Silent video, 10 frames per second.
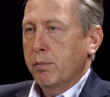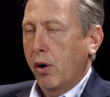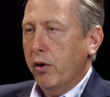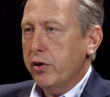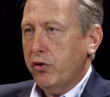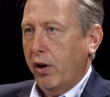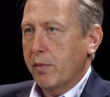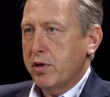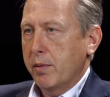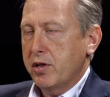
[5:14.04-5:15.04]
Paul
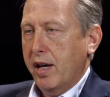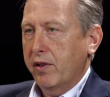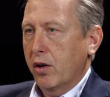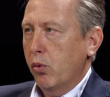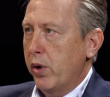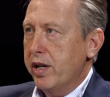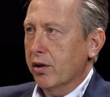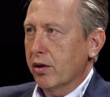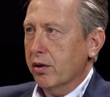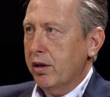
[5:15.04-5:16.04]
describes them as having a
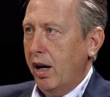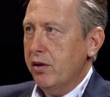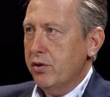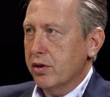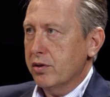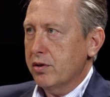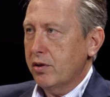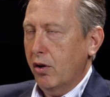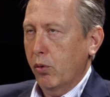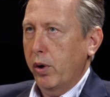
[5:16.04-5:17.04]
weaker conscience,
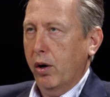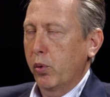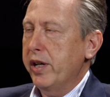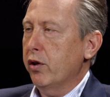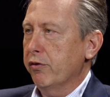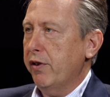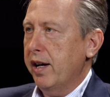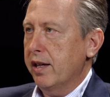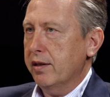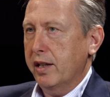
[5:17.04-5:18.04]
or a weaker
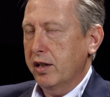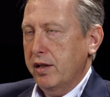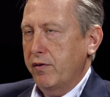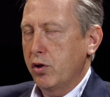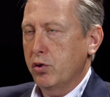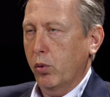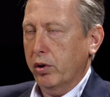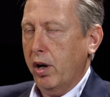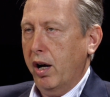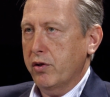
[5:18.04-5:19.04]
faith. He doesn't even use the word
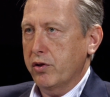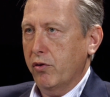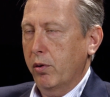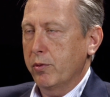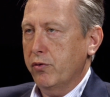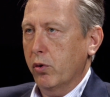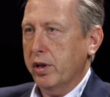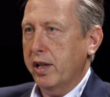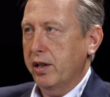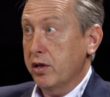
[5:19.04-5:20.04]
conscience in Romans
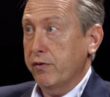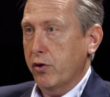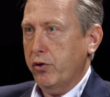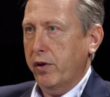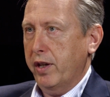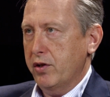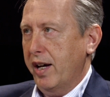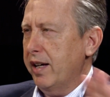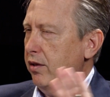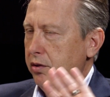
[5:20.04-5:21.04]
14. He does in 1 Corinthians
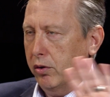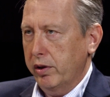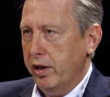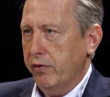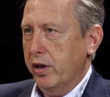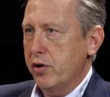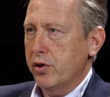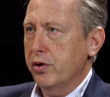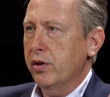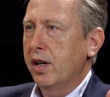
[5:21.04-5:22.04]
8, totally different
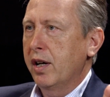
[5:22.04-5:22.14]
issue.